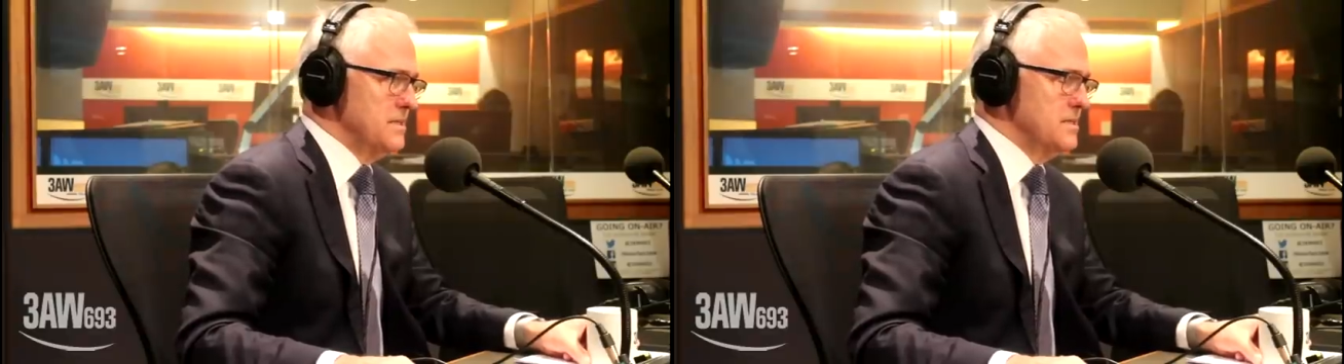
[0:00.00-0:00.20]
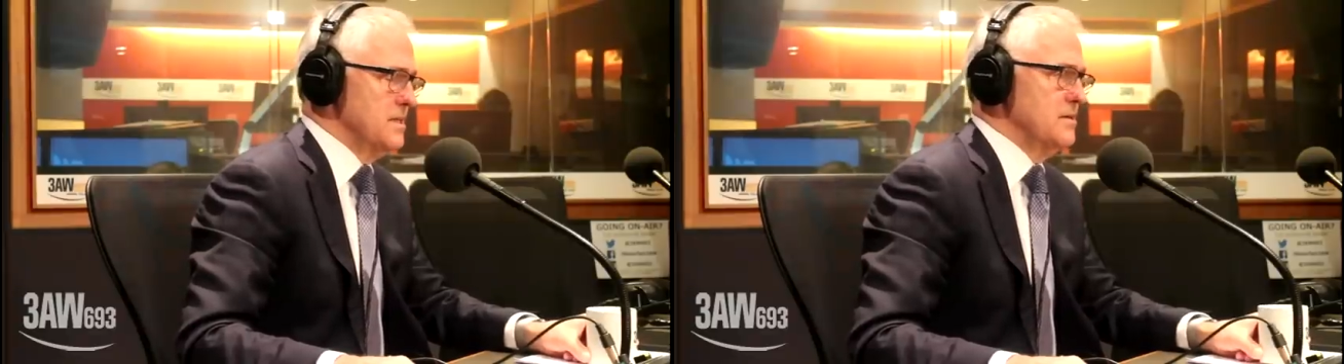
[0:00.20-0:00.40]

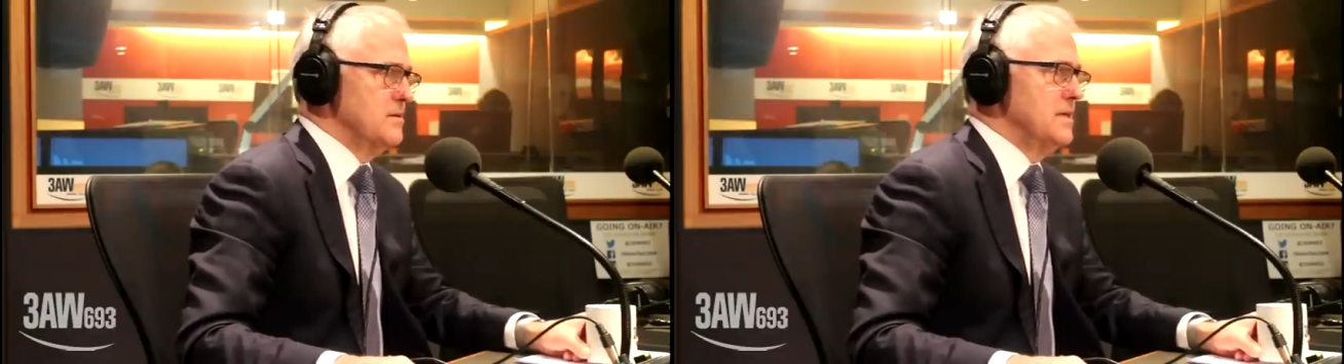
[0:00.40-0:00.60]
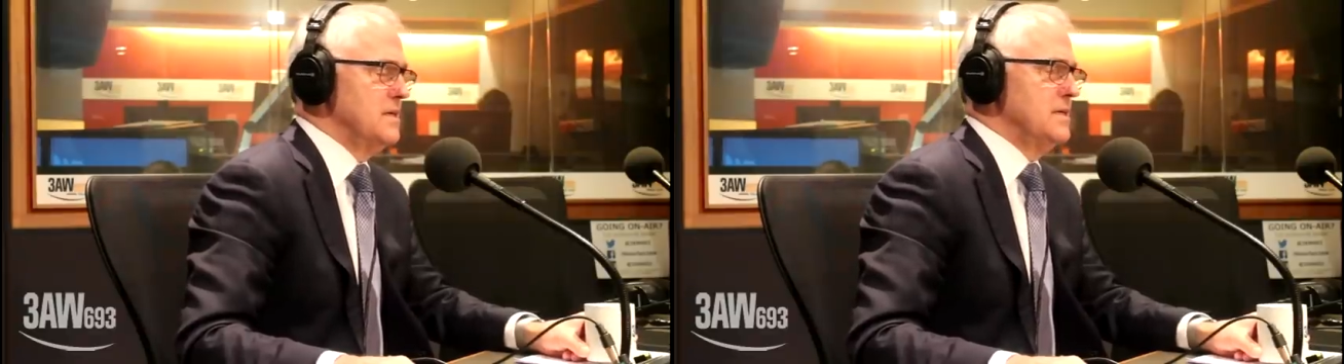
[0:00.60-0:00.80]
So
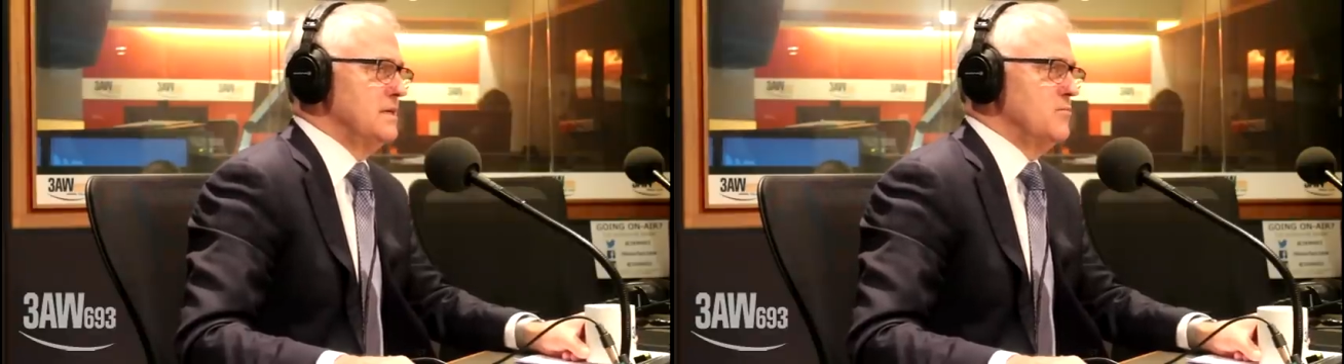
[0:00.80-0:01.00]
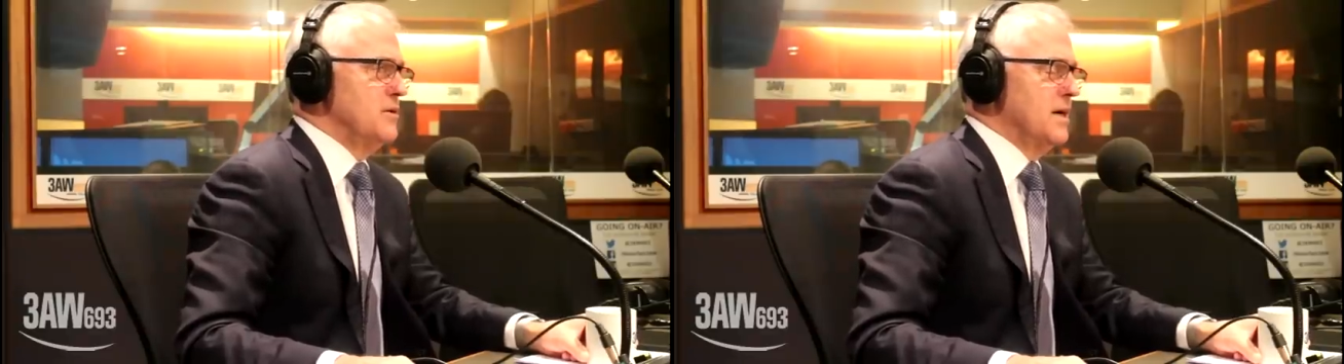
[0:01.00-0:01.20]

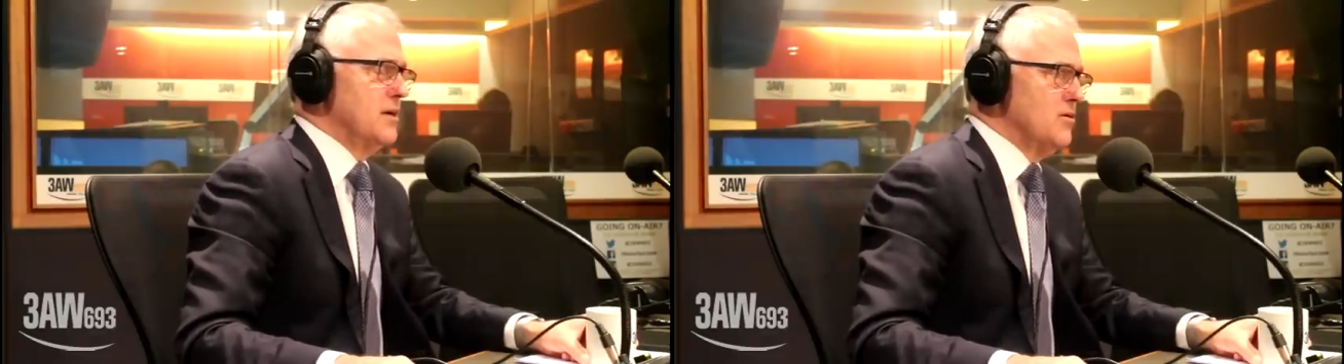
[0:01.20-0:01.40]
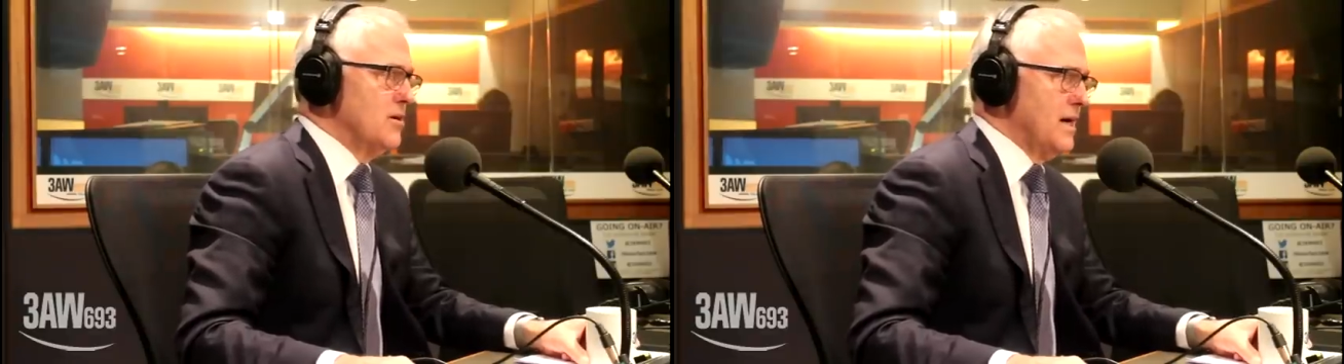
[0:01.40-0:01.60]
we are
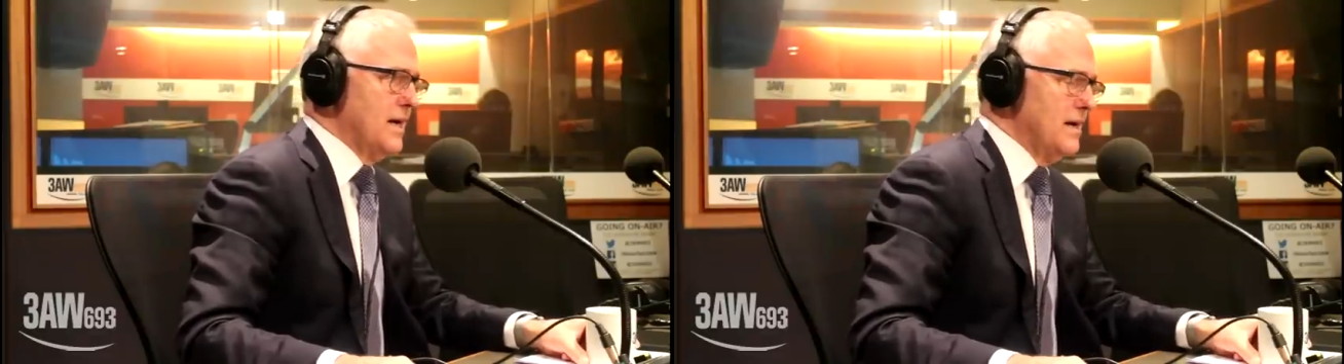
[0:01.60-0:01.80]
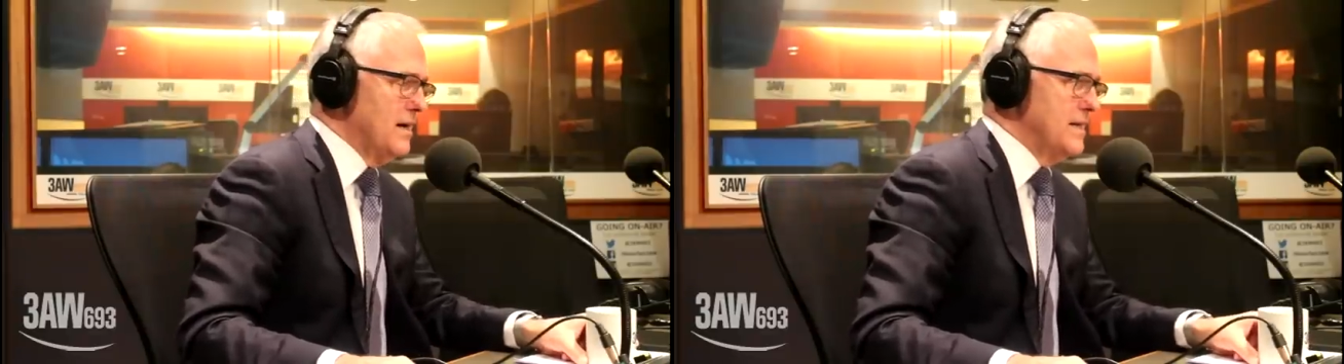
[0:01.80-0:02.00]
not
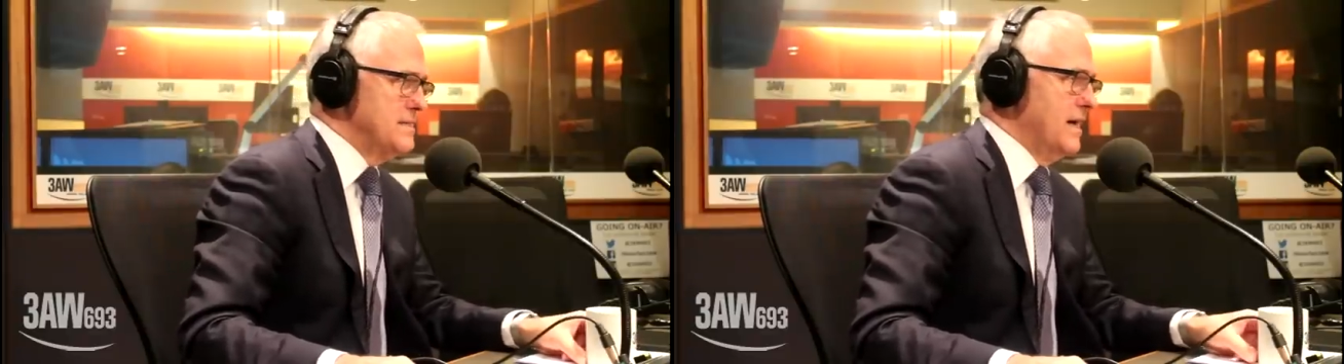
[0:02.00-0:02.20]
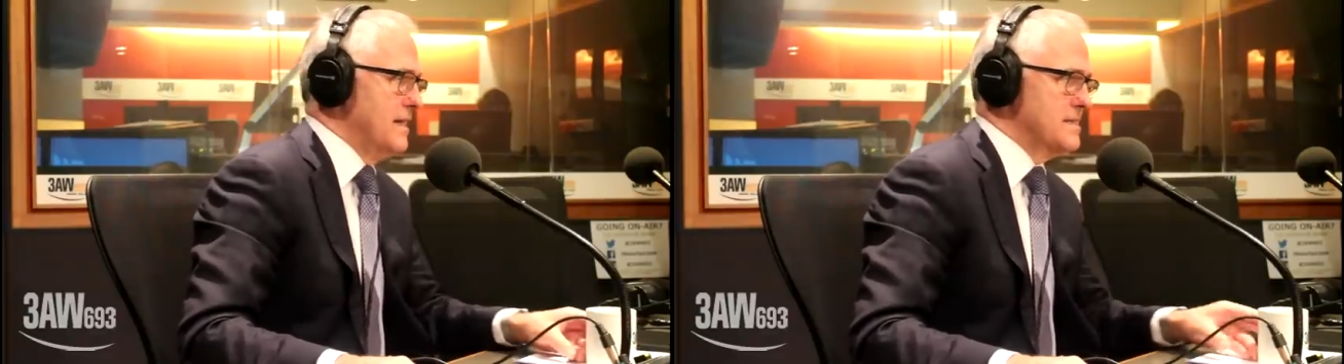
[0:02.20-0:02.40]
a high
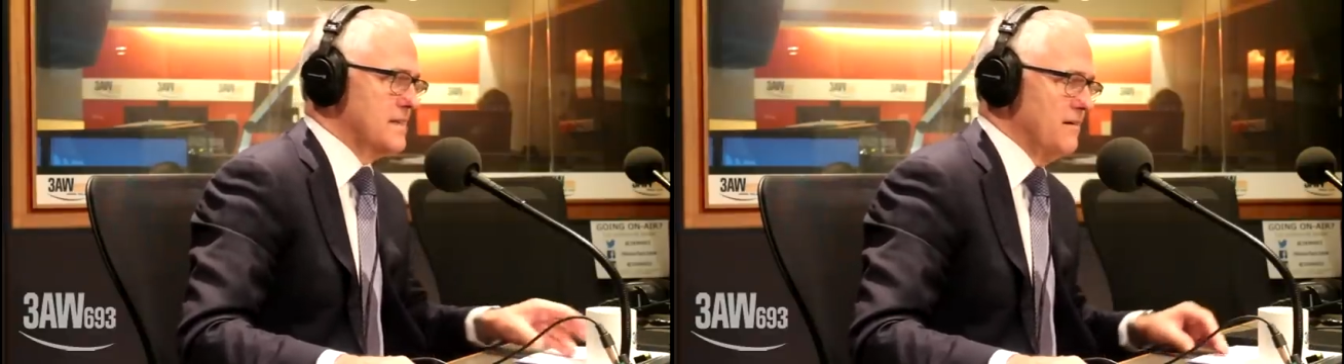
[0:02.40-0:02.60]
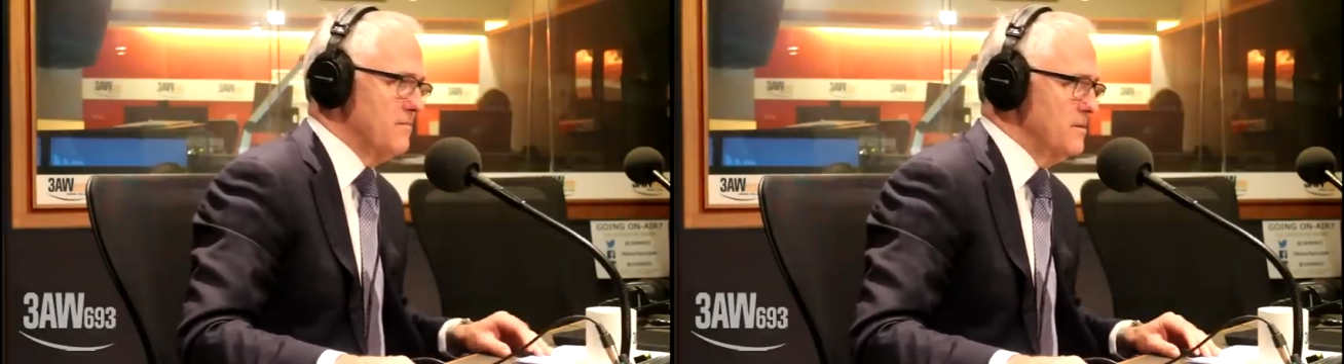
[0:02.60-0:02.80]
tax
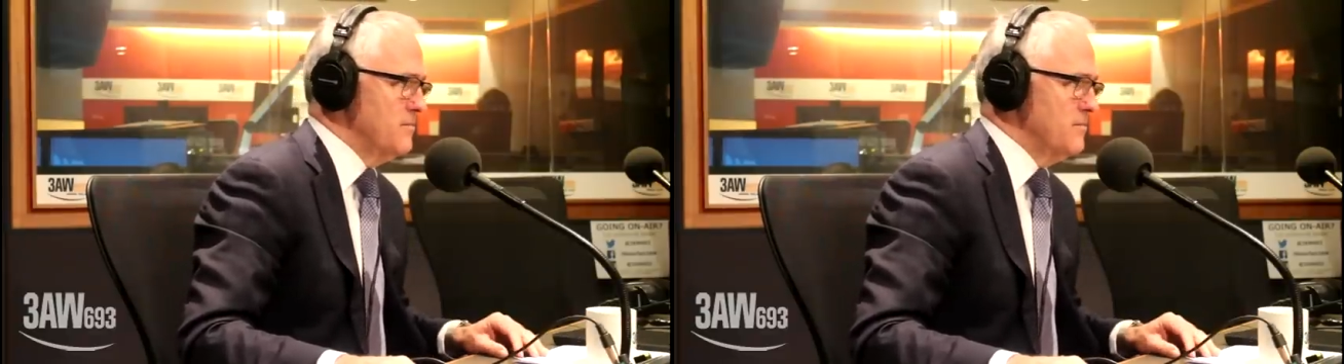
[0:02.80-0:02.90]
government.